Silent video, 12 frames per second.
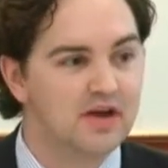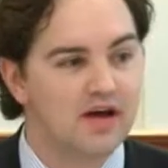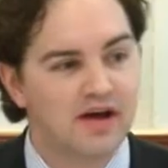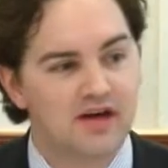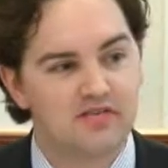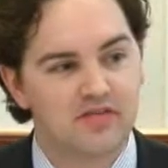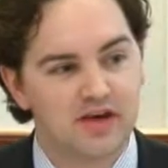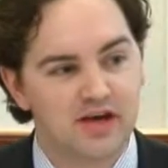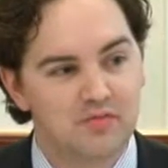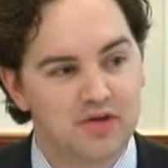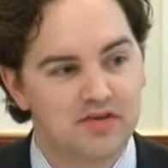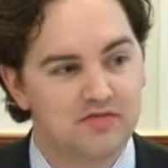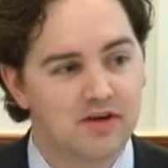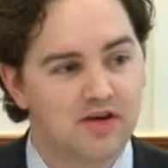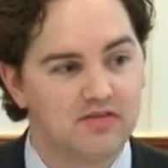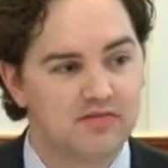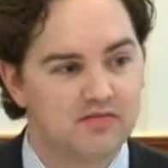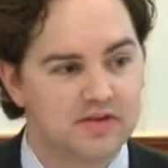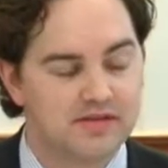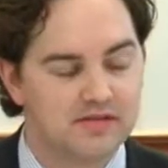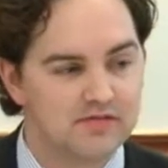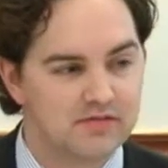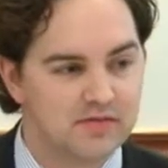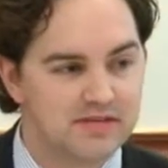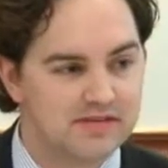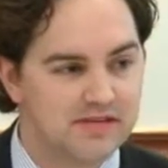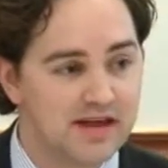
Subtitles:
I've been involved from the